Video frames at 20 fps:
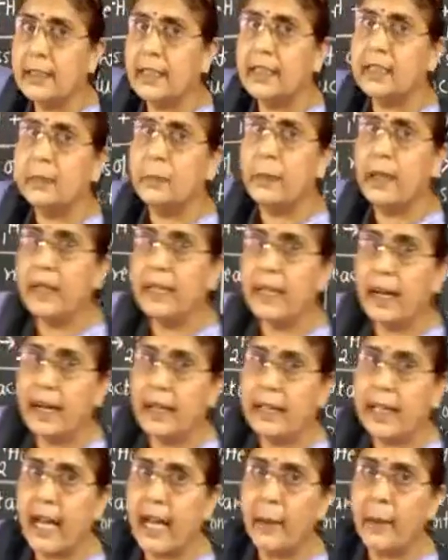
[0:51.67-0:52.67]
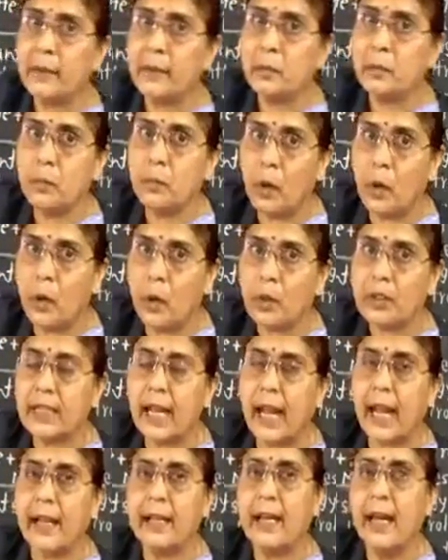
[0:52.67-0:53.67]
is million times more
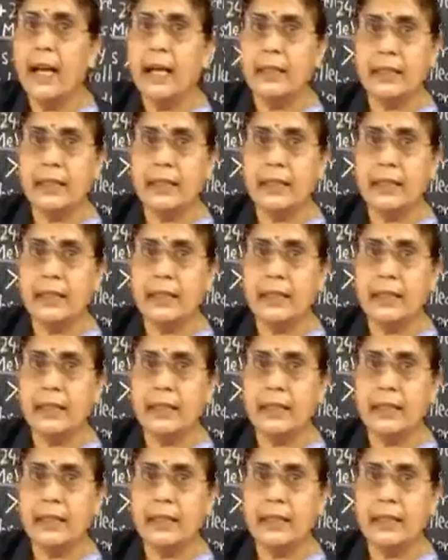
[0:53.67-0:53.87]
than